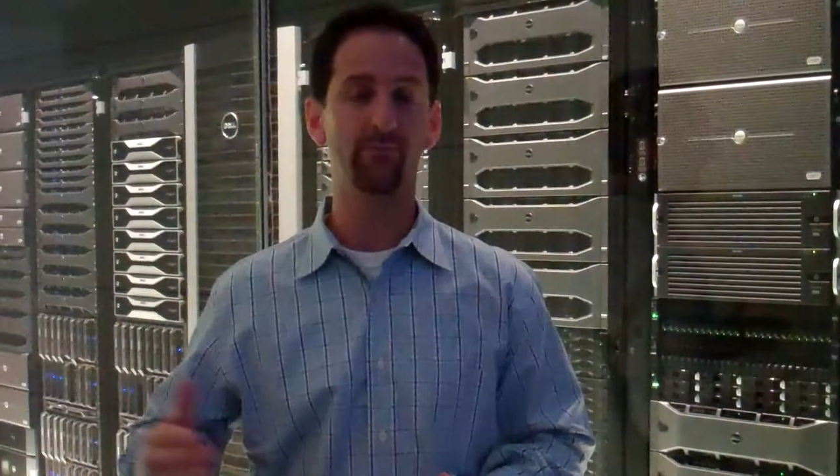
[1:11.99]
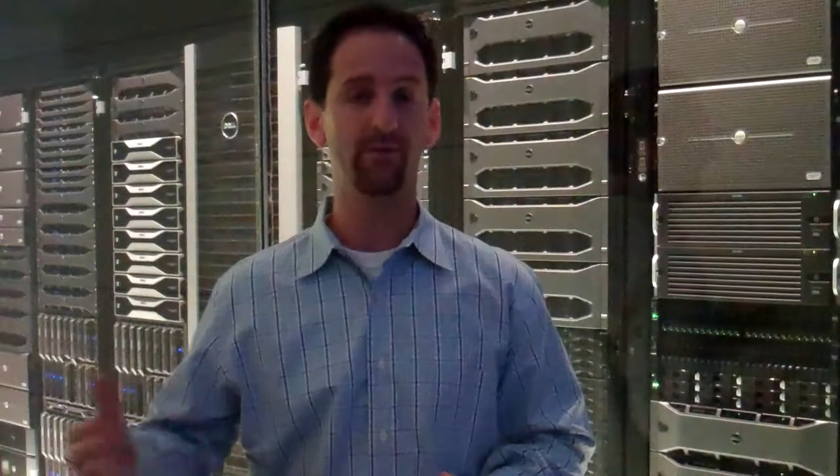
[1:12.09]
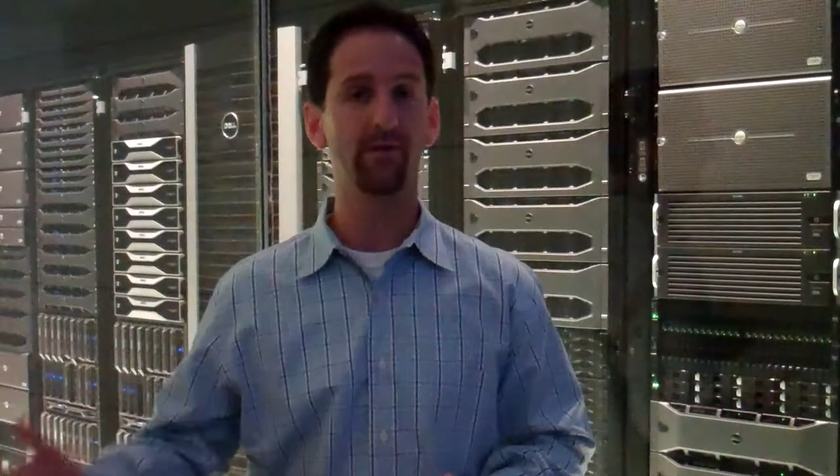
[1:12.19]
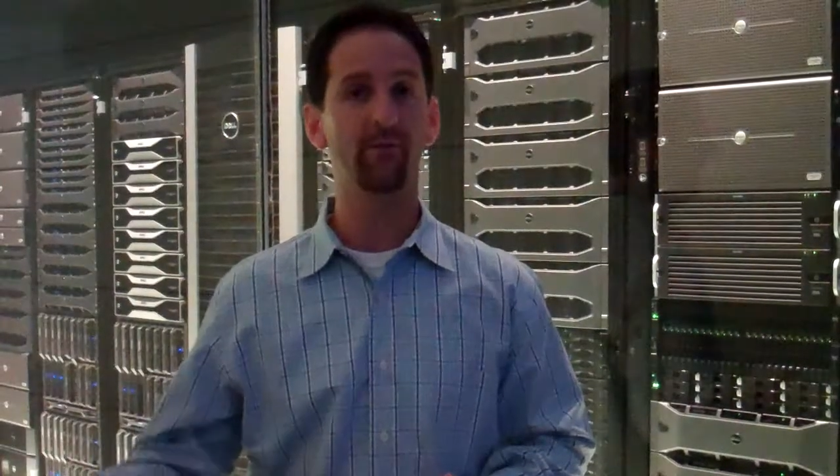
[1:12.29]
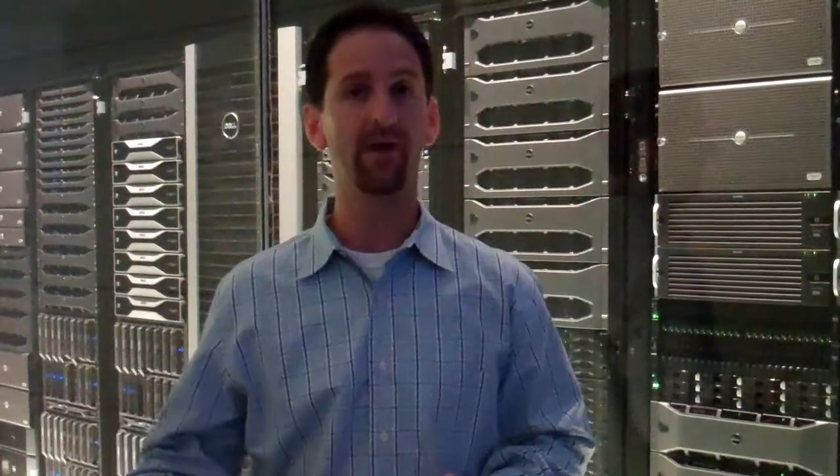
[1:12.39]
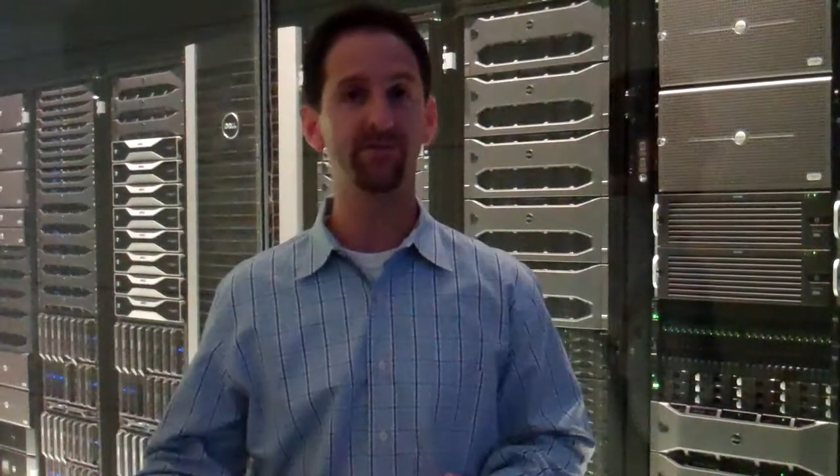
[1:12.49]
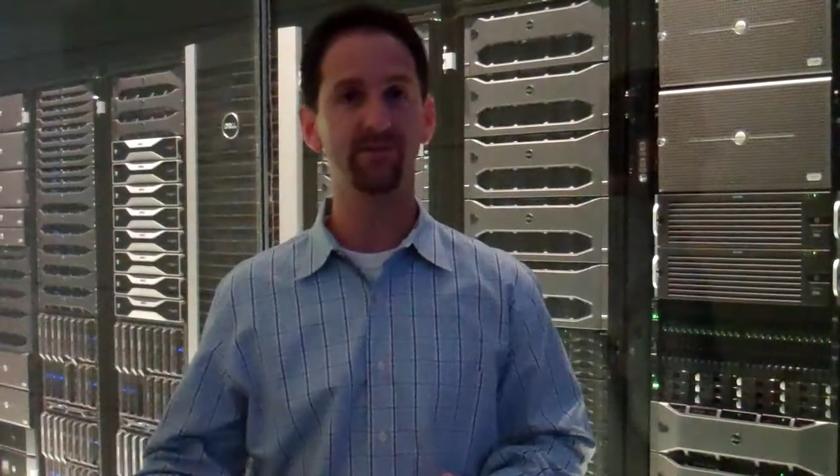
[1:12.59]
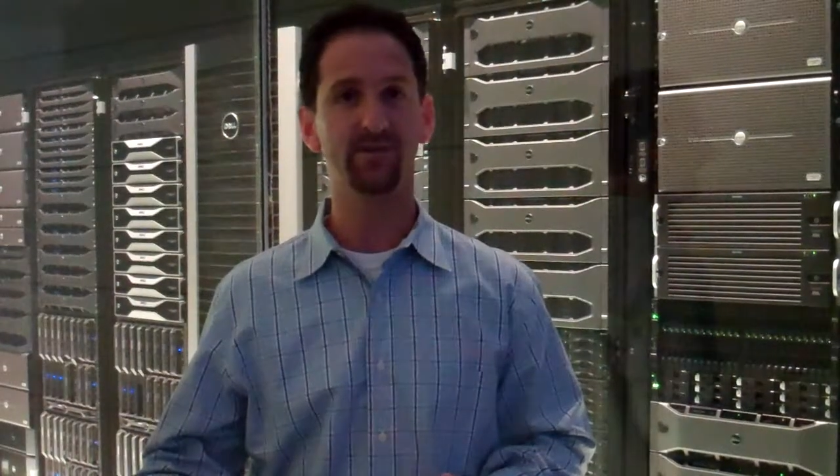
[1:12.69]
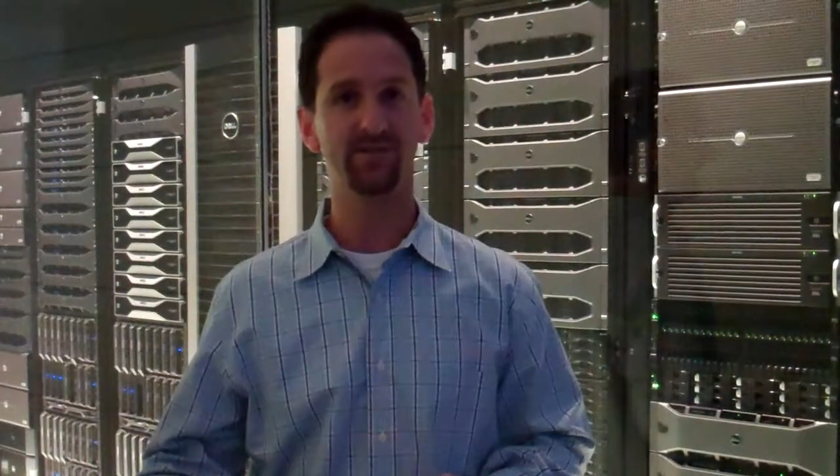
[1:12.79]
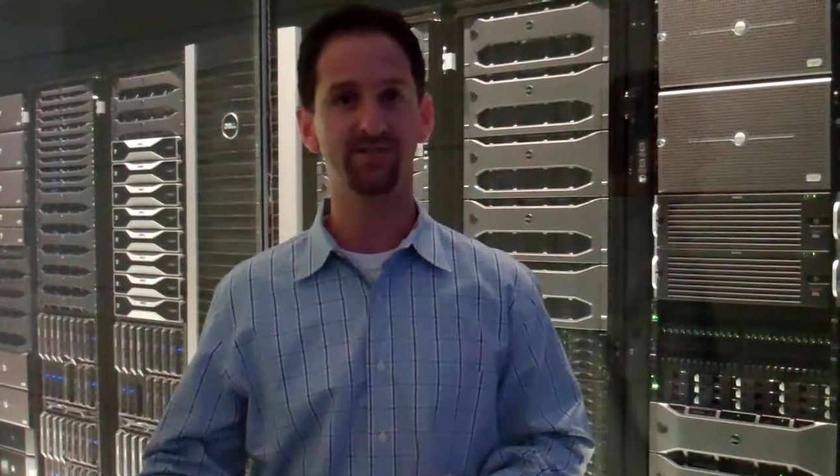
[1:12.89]
when it arrives
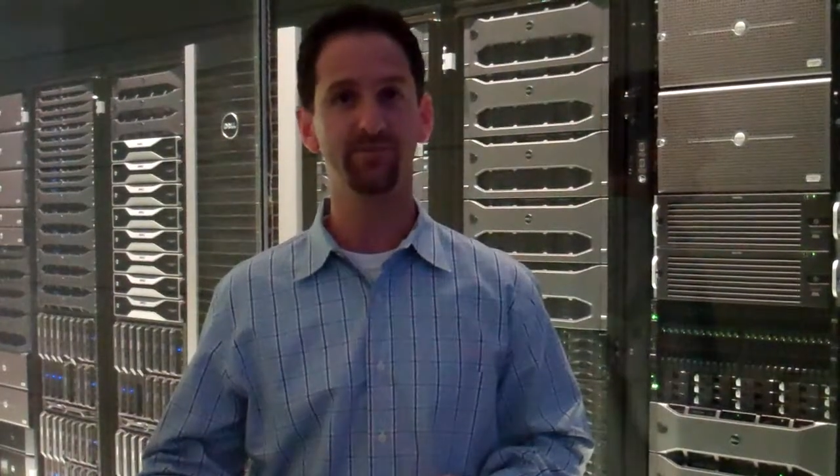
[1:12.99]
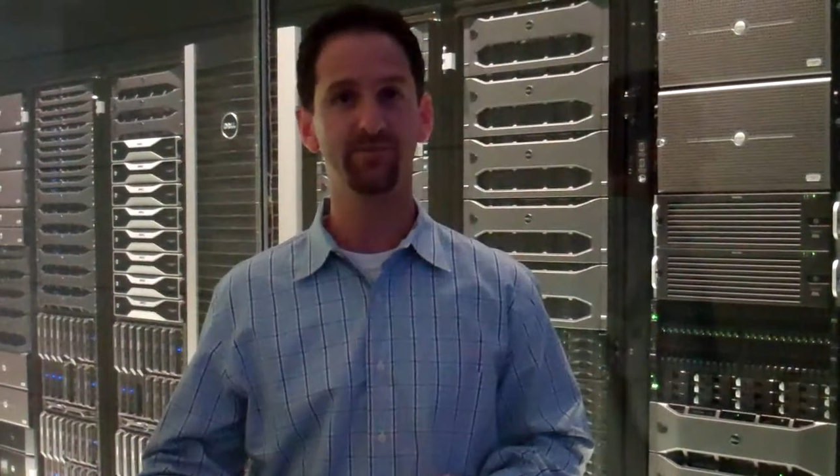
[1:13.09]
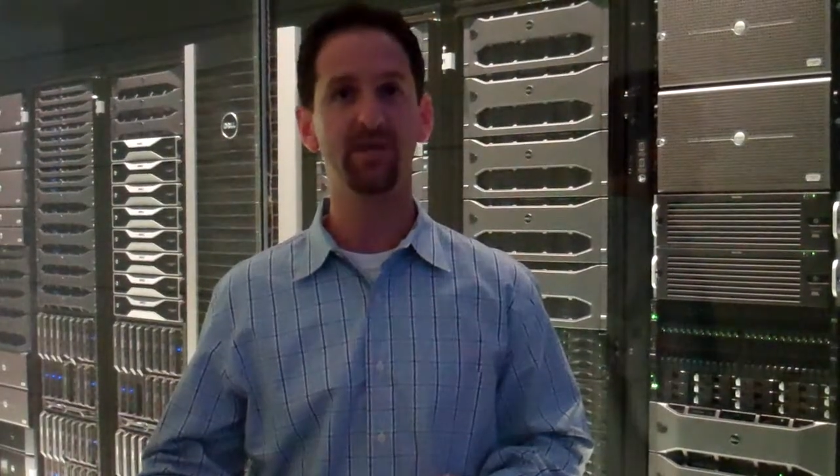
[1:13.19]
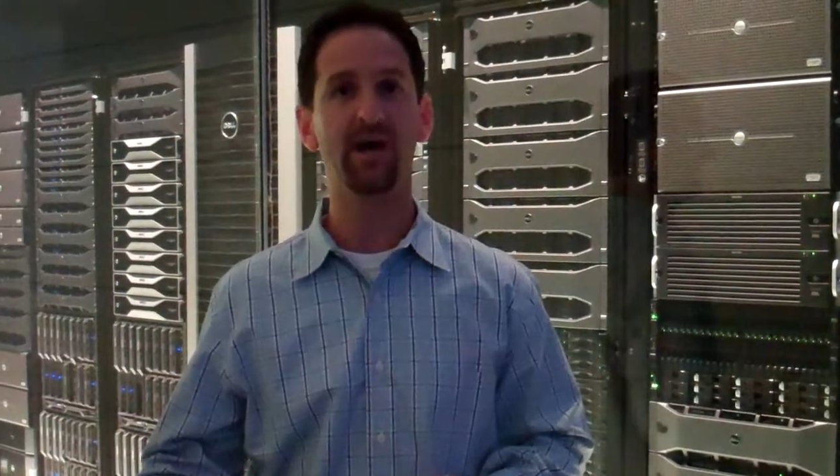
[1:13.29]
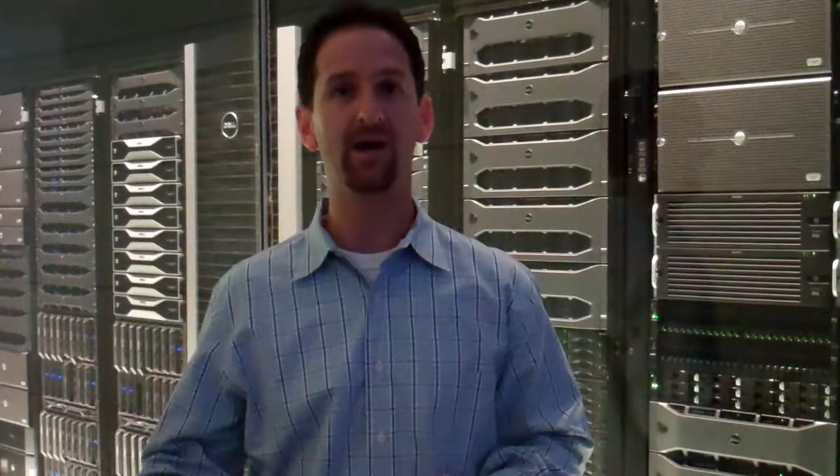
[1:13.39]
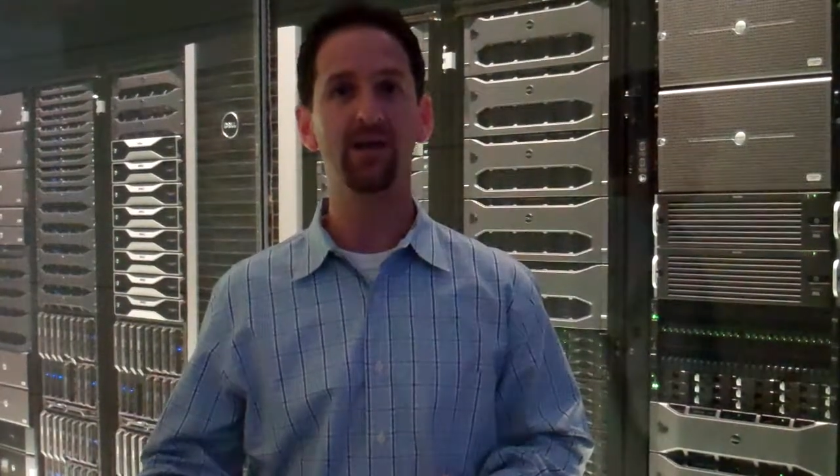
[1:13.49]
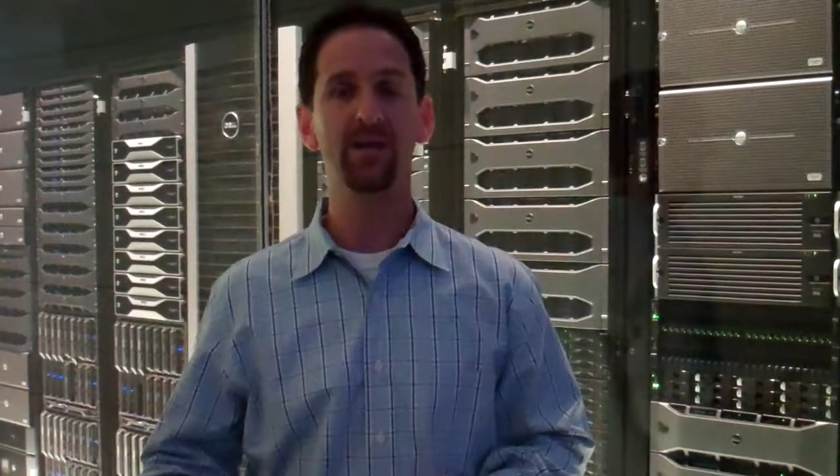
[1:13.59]
on the customer's dock,